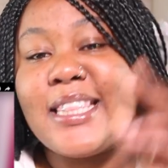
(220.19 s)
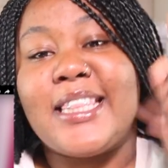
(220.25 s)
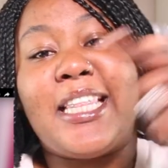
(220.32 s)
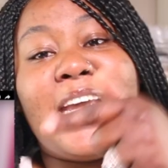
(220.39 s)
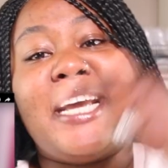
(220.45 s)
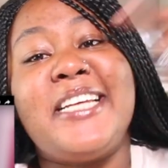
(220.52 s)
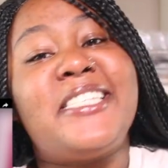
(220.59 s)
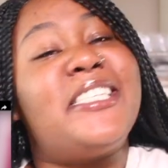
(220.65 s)

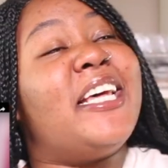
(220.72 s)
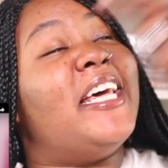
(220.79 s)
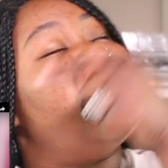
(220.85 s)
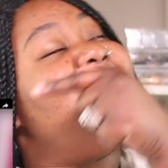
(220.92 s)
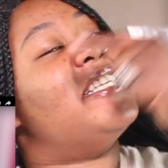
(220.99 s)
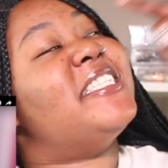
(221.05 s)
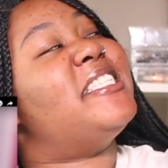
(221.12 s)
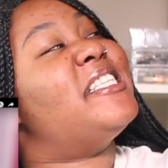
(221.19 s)
This
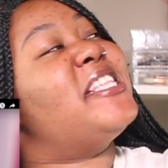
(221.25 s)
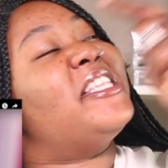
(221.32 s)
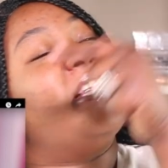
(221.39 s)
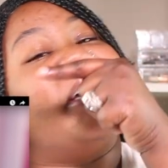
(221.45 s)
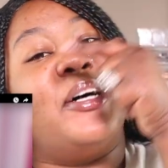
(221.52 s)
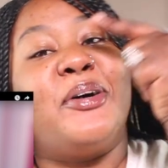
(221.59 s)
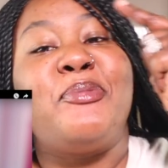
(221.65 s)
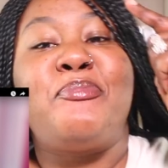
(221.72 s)
is
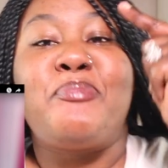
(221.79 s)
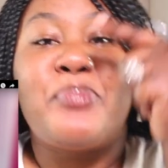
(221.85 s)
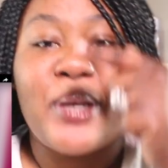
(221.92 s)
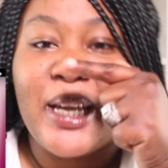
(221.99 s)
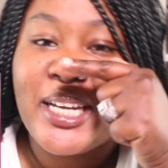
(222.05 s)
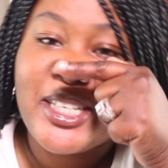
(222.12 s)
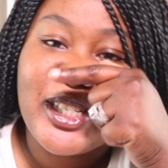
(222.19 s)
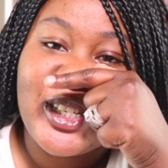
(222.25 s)
the
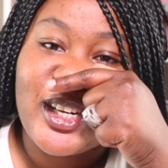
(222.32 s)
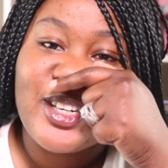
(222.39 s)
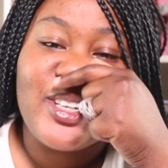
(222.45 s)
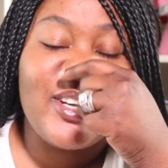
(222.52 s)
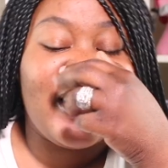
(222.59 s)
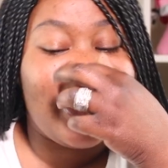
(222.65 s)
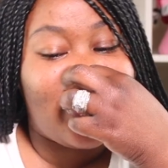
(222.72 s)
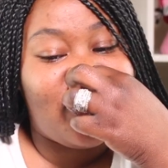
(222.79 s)
picture.
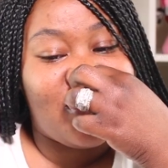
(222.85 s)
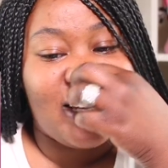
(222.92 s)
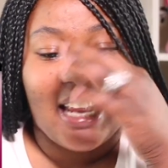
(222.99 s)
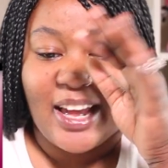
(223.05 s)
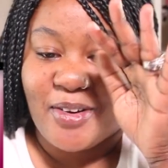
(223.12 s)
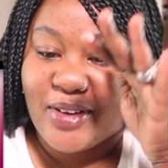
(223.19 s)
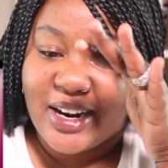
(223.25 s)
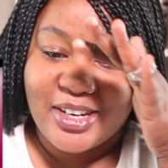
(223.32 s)
You hear me?
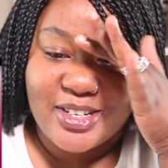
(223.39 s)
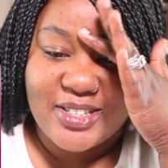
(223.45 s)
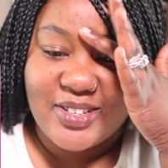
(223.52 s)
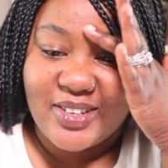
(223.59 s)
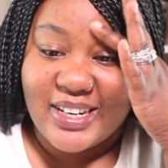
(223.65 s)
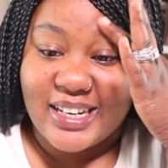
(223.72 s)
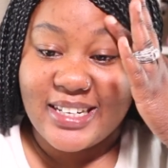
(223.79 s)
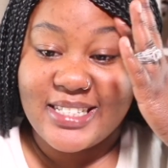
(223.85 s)
Like, when I just
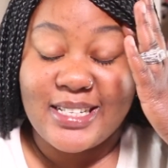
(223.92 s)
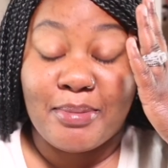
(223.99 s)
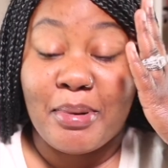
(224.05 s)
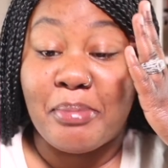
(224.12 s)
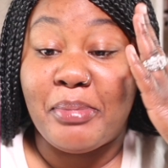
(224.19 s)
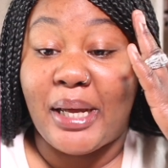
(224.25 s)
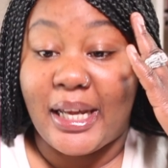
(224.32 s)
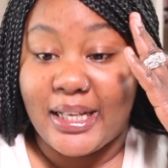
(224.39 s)
look at this, I'm
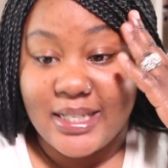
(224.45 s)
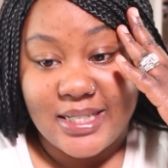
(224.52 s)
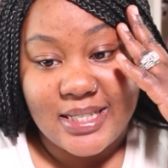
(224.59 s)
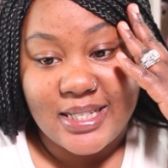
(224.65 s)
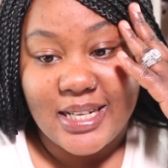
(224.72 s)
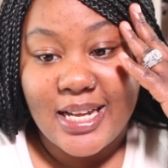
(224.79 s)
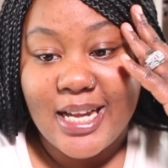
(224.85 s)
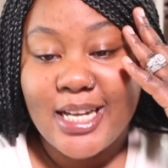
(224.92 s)
amazed.
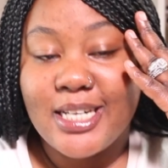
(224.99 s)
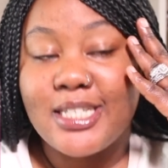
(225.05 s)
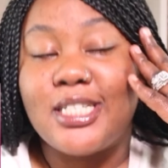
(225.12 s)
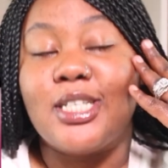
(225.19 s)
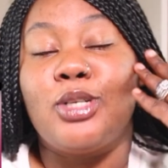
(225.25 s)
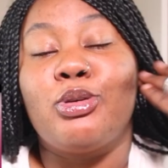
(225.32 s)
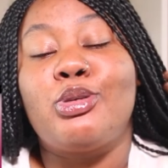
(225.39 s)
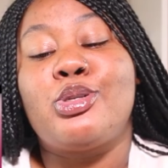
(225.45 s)

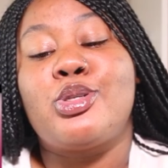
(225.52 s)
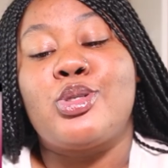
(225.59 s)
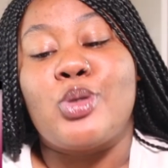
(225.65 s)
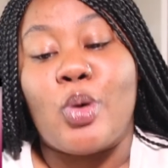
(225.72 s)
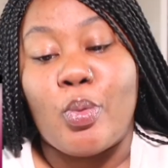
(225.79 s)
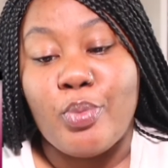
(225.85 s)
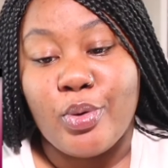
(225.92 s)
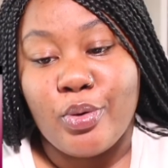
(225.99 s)
She looks
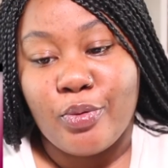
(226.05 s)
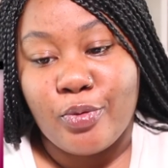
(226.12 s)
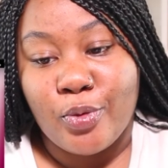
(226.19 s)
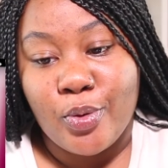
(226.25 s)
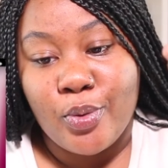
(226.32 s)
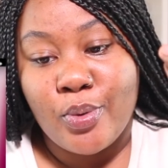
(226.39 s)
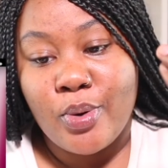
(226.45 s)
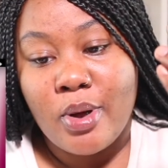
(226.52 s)
so
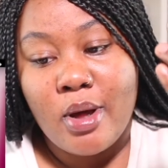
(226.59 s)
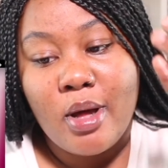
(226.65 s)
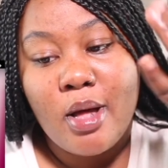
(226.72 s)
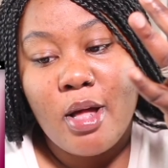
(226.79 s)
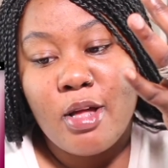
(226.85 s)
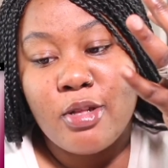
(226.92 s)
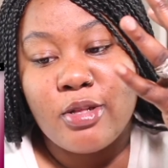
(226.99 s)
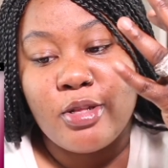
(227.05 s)
beautiful.
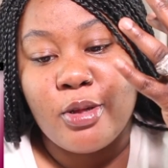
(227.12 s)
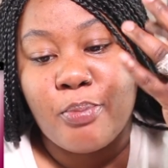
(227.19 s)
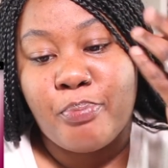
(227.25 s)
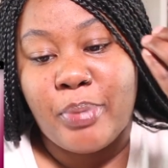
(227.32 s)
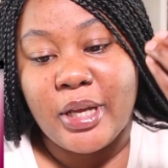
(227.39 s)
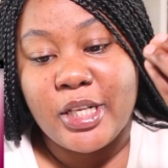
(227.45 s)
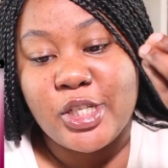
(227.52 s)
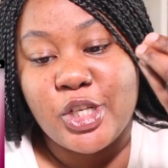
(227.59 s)
The
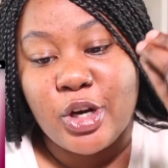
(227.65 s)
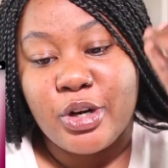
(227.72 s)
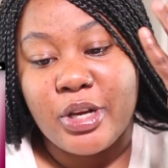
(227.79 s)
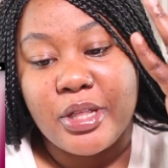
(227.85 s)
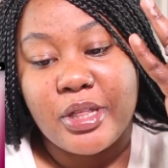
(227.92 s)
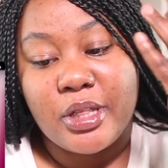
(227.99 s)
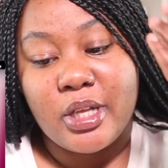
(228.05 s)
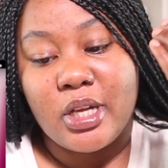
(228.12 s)
picture,
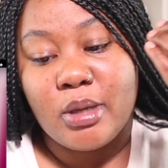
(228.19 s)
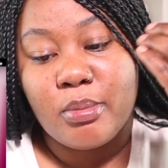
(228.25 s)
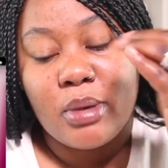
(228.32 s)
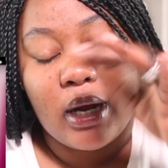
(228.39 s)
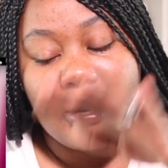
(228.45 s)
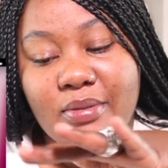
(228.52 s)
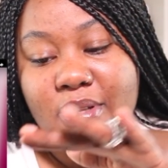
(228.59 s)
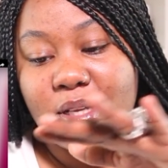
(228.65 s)
the theme,
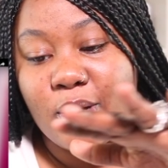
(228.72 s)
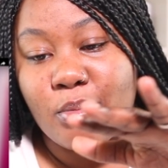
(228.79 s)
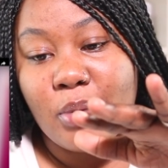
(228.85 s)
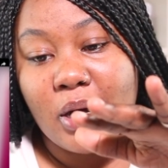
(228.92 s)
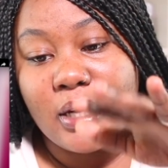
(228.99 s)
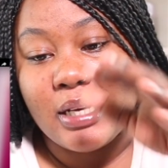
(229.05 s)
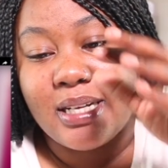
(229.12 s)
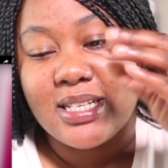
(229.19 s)
everything
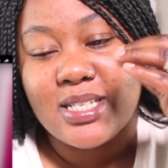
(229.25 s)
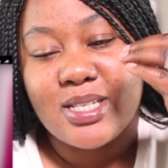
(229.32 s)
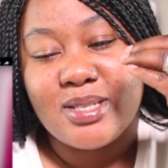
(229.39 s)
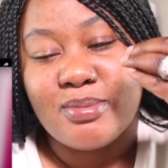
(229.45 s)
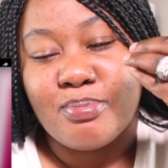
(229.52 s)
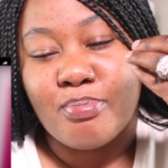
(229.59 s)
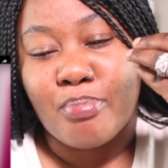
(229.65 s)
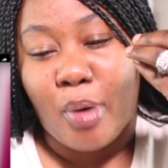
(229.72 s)
about it
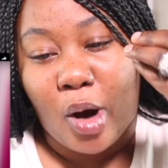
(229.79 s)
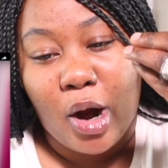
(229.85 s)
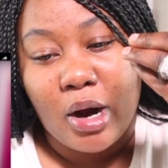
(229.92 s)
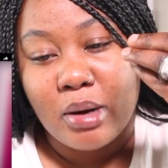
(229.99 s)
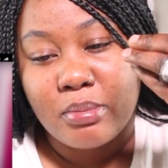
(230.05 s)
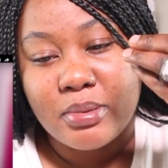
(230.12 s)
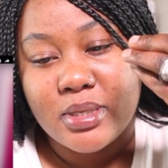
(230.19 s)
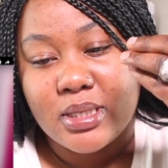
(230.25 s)
is
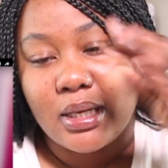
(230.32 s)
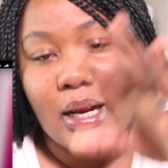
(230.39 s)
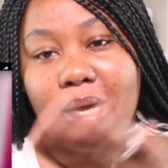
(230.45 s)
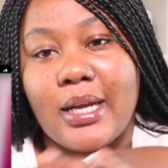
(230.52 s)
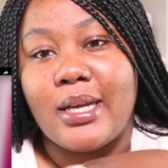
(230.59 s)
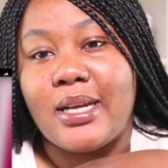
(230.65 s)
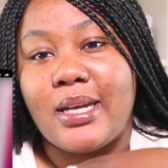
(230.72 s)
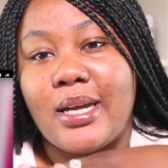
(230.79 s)
Barb's.
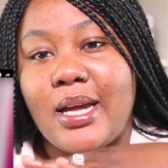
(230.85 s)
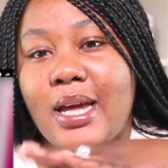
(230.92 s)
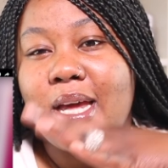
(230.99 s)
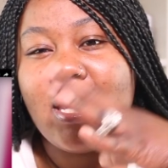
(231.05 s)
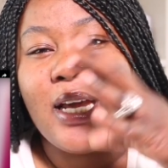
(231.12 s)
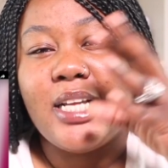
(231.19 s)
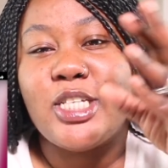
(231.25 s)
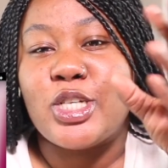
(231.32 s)
Like,
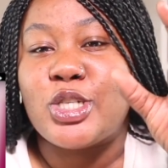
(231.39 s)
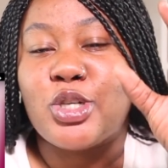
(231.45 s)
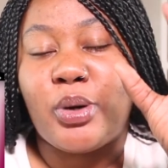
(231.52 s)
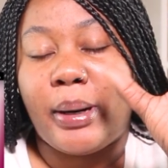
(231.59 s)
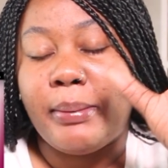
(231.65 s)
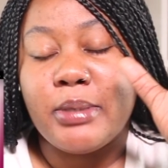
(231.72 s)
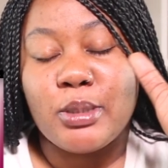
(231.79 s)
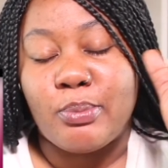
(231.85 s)
it just
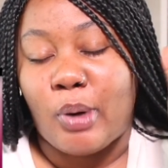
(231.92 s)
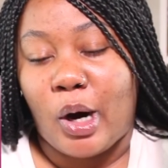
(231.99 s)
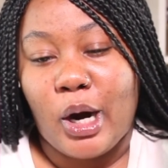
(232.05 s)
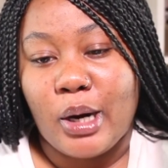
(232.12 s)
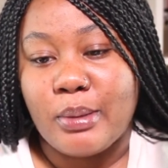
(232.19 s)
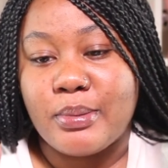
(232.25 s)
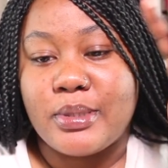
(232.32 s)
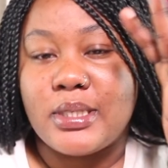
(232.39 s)
screams
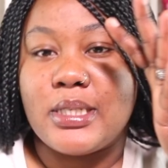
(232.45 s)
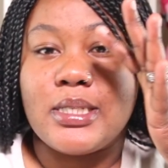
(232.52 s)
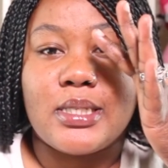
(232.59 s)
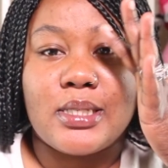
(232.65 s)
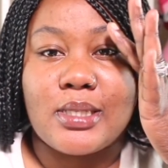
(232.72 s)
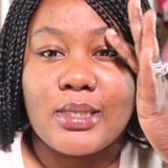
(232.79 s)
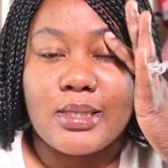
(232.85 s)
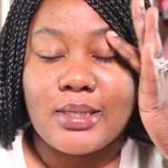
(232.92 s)
Barb's.
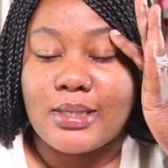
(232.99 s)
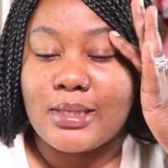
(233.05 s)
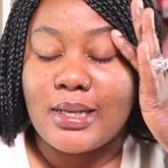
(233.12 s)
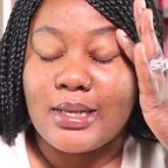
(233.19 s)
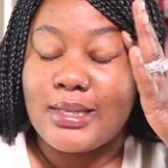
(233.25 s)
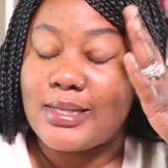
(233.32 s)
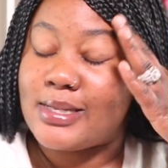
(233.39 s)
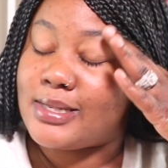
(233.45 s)

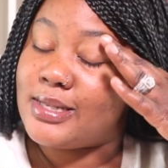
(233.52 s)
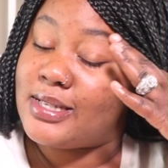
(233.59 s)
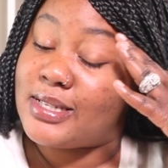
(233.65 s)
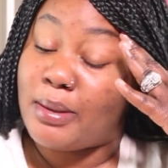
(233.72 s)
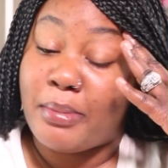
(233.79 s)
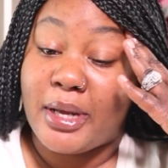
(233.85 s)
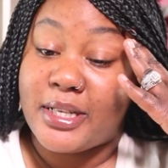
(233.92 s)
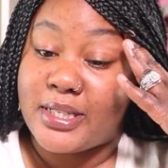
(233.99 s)
It's
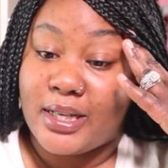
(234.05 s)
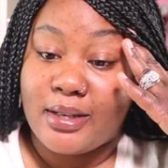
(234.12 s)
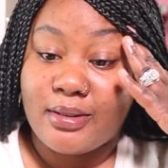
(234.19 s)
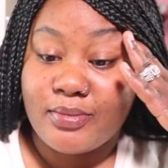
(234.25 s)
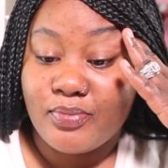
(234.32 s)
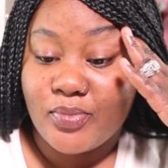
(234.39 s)
amazing.